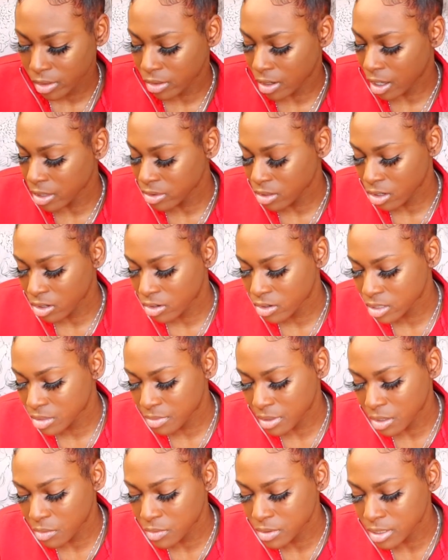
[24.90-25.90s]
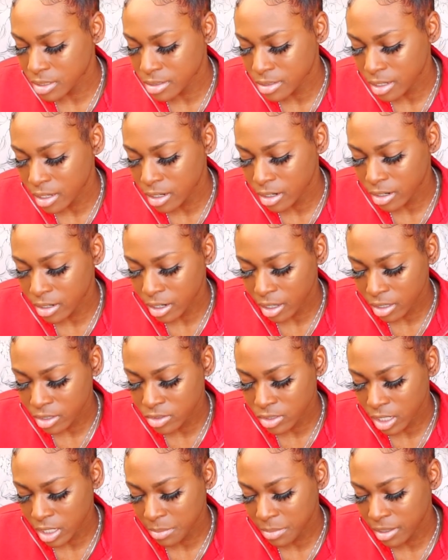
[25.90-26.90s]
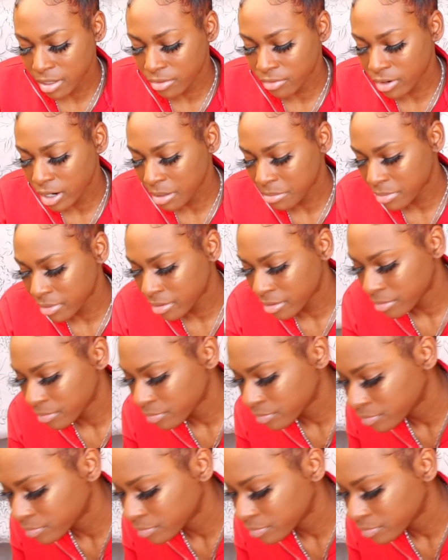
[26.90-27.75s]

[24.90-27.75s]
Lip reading: I thought Chris Brown was a singer. Now he trying to be a rapper.